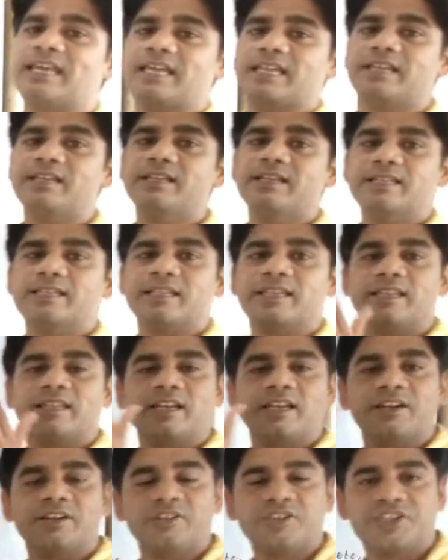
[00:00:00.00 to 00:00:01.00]
N, then
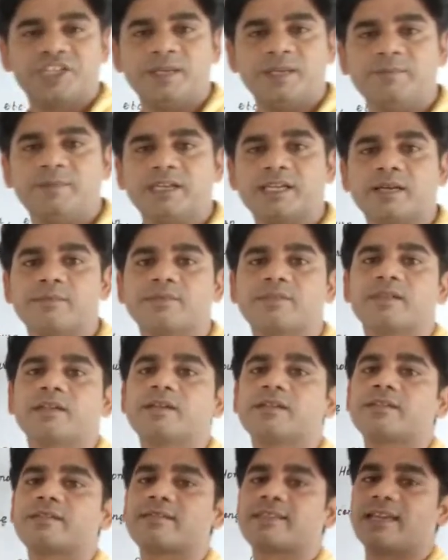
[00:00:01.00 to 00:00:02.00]
the letter G becomes
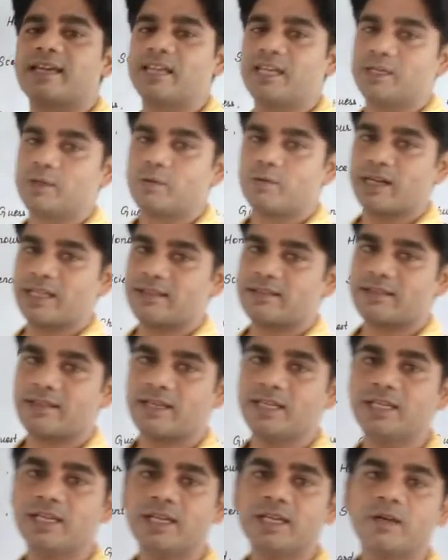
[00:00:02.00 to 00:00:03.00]
silent. What I
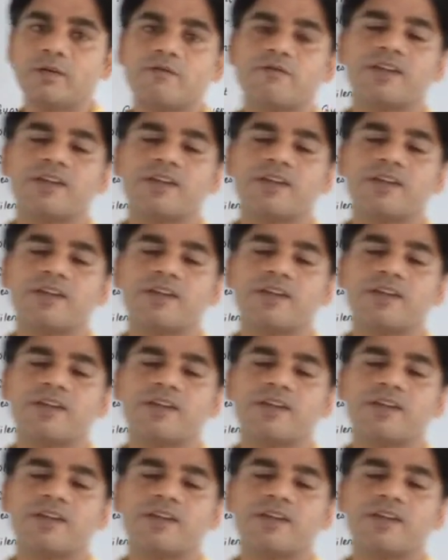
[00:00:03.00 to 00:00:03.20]
said?